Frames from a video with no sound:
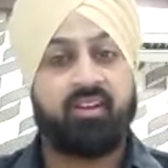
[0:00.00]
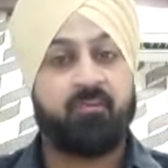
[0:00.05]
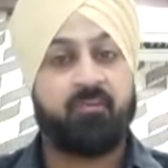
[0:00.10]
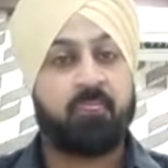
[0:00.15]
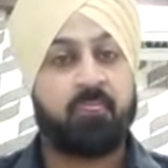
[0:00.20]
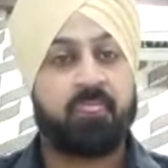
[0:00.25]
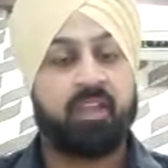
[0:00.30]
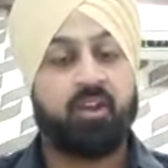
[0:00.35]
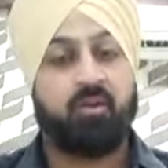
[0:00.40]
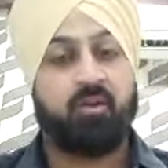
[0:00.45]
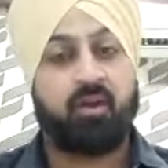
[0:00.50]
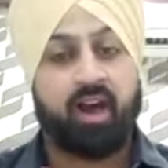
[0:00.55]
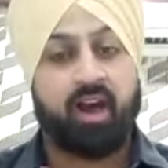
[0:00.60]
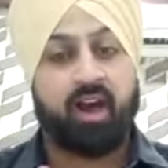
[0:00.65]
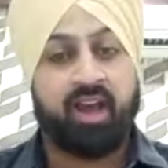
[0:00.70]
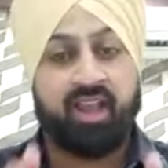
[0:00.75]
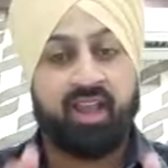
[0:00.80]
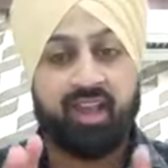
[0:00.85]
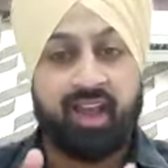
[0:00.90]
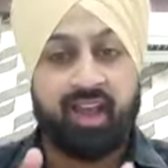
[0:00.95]
you know, I
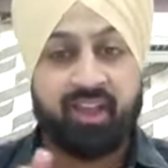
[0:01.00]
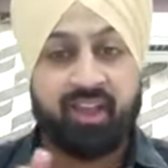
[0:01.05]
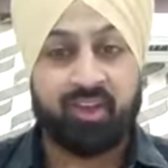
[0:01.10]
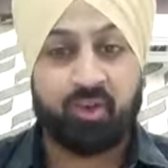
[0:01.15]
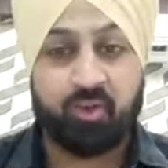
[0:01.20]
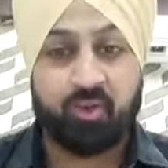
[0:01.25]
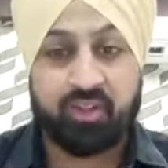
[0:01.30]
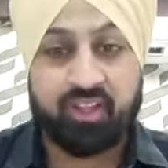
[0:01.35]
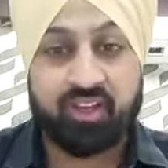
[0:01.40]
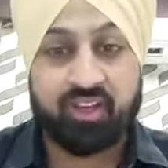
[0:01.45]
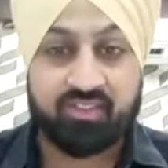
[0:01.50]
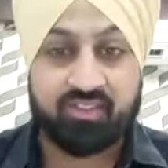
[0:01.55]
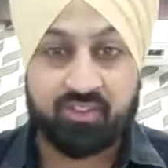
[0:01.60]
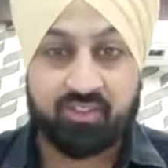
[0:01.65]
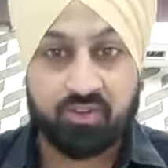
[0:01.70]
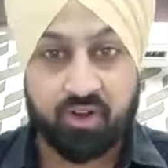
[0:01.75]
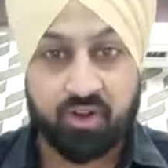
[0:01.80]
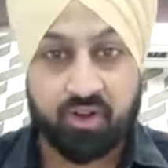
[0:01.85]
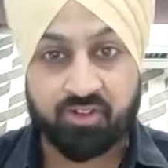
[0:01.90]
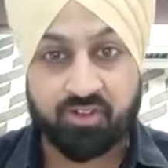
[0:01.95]
I know there is a
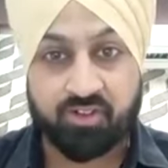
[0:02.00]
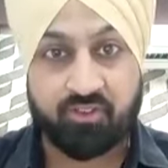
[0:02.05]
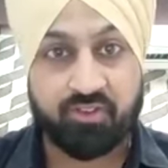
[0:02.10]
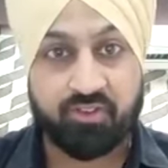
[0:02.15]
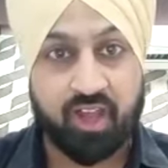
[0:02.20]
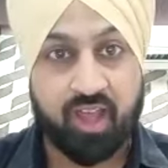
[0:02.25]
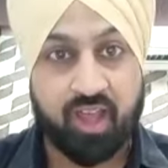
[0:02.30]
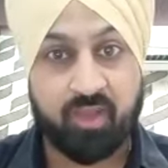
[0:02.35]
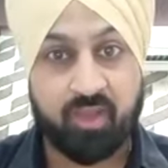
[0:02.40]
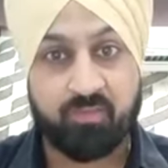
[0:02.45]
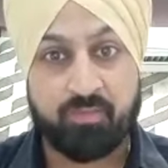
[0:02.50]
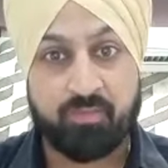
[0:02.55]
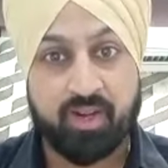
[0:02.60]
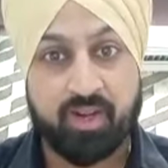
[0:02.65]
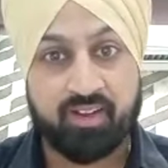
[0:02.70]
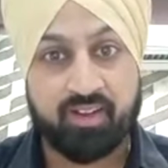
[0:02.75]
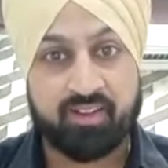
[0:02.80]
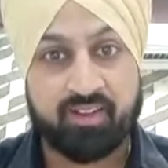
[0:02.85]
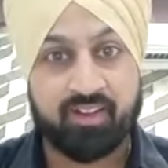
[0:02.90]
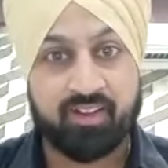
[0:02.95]
shortage of time,
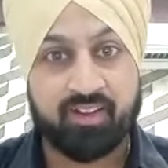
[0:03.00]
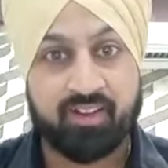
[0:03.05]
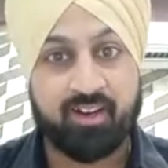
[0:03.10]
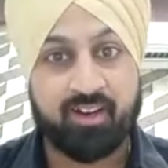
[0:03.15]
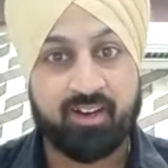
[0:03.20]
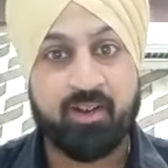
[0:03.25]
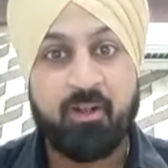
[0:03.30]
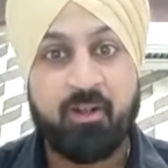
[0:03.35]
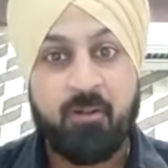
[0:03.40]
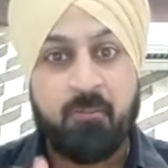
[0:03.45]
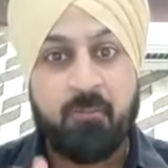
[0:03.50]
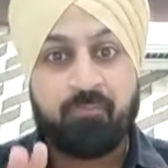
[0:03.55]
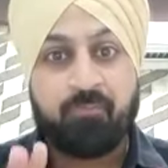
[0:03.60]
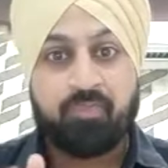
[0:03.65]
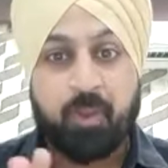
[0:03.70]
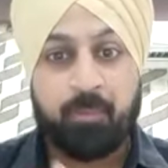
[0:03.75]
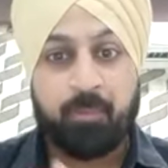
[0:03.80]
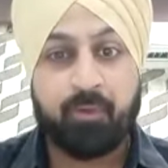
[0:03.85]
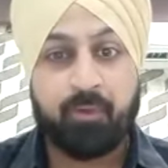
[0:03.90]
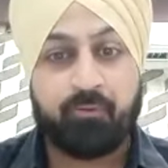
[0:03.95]
but. Uh,
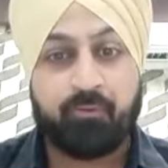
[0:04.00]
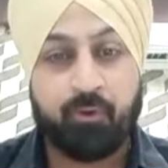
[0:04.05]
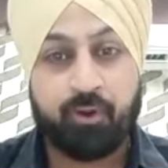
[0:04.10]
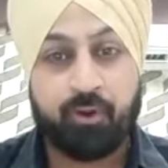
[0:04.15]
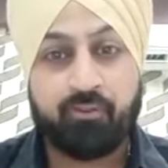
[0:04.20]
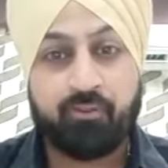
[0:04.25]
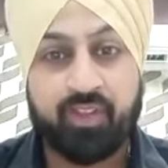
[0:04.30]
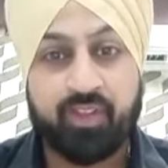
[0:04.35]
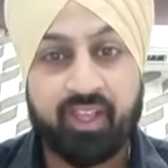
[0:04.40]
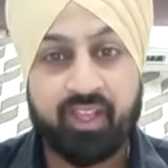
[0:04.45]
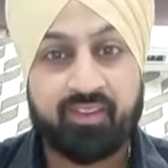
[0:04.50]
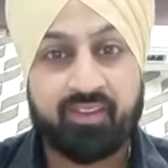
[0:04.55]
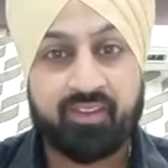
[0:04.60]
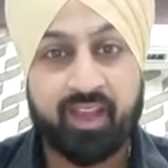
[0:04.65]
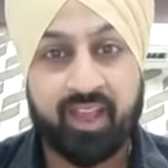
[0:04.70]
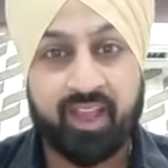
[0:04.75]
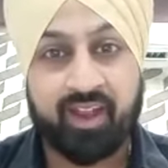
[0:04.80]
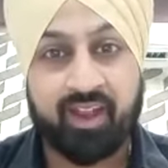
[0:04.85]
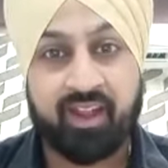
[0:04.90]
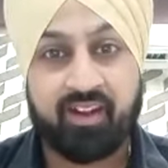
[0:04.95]
Before we
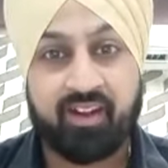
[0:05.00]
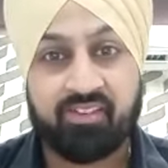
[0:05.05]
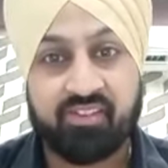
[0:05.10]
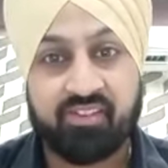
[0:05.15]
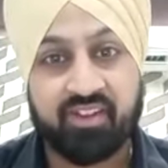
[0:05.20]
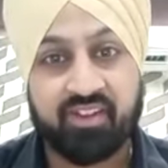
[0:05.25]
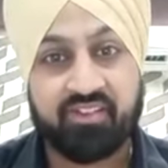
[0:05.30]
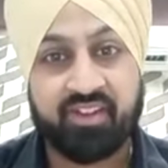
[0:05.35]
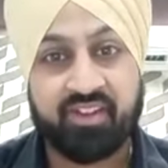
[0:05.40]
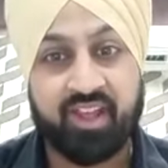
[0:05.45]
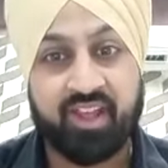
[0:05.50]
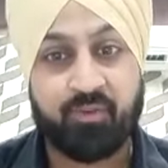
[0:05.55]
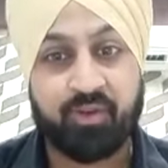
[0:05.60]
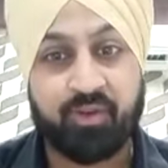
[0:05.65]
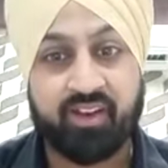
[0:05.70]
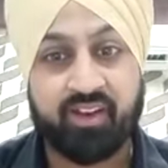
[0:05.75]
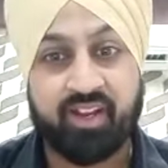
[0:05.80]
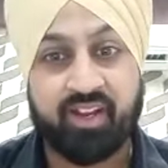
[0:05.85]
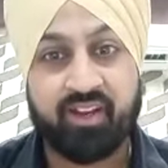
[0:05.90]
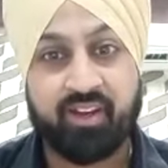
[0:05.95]
end our session, I would
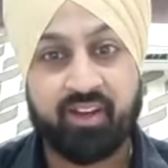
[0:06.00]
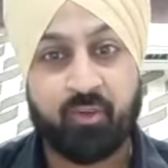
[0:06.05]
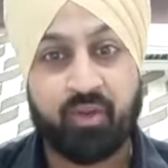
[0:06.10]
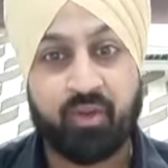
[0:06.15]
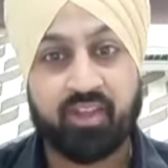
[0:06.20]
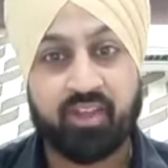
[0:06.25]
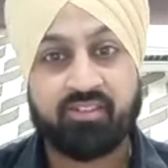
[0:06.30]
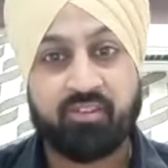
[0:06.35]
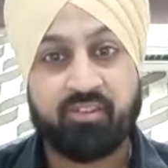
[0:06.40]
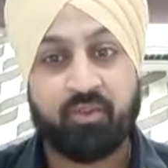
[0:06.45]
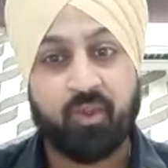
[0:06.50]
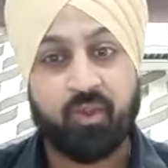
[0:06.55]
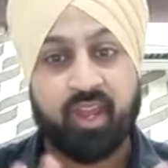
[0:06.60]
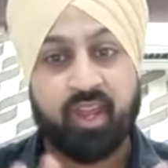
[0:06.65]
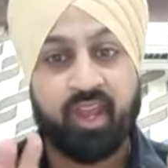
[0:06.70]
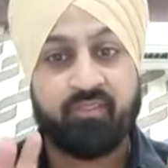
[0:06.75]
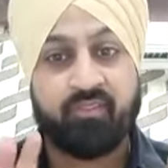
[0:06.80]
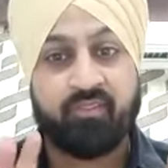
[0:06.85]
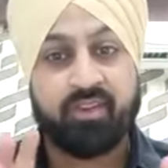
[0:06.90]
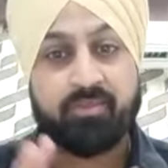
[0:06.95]
really request if you can
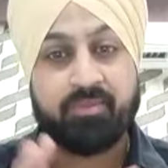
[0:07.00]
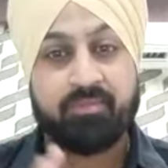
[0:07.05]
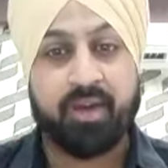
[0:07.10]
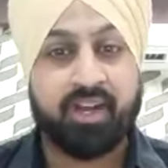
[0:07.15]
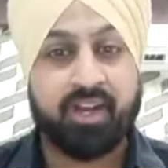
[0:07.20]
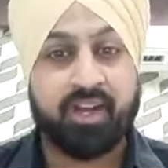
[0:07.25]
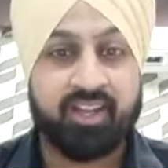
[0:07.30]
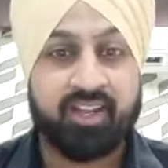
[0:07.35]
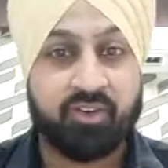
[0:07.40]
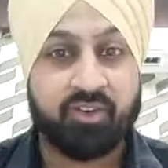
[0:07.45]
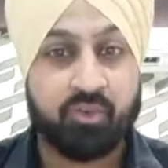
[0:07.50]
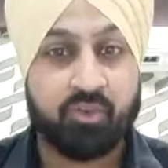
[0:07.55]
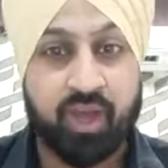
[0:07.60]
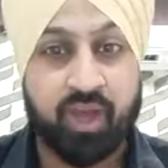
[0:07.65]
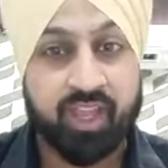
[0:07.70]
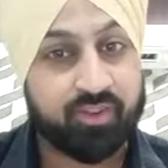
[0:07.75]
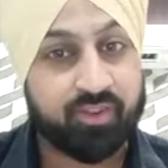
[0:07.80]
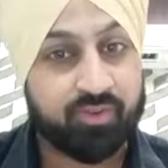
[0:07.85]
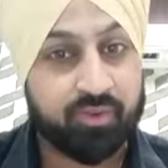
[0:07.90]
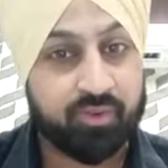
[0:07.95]
have any parting
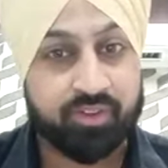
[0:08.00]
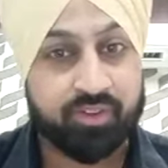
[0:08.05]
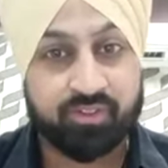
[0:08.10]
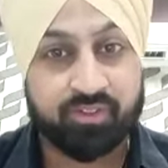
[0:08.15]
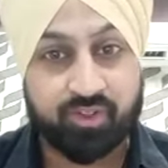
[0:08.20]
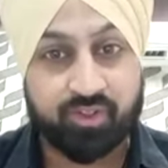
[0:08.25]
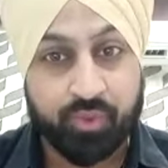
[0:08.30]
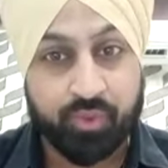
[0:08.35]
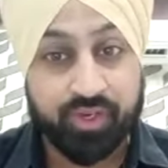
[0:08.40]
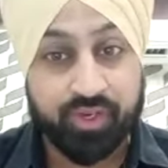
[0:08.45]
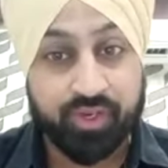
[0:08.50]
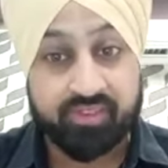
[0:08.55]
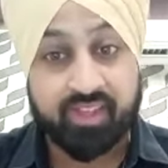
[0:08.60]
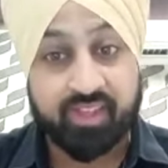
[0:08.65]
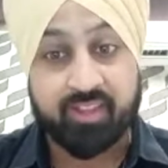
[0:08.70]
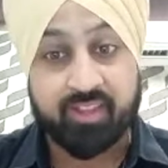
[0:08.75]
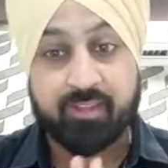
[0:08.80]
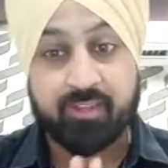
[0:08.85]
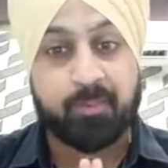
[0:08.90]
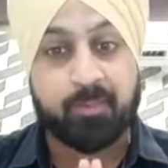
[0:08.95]
advice for the students and
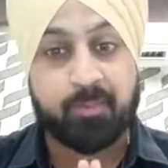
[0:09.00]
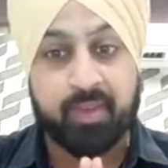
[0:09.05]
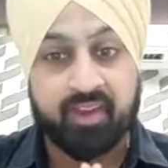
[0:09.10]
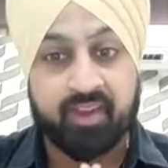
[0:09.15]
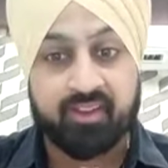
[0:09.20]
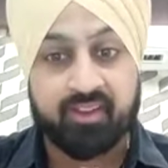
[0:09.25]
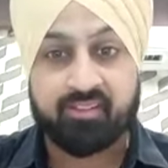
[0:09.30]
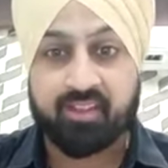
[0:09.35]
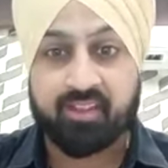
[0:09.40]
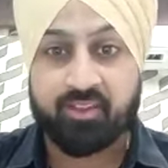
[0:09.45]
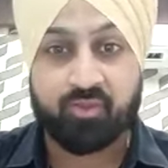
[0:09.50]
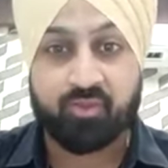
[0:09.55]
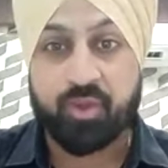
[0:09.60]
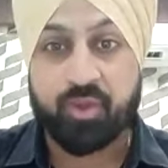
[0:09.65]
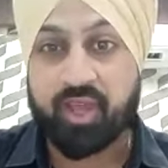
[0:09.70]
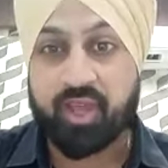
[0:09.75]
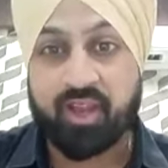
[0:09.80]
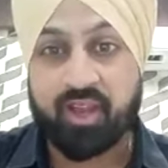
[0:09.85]
their parents as well.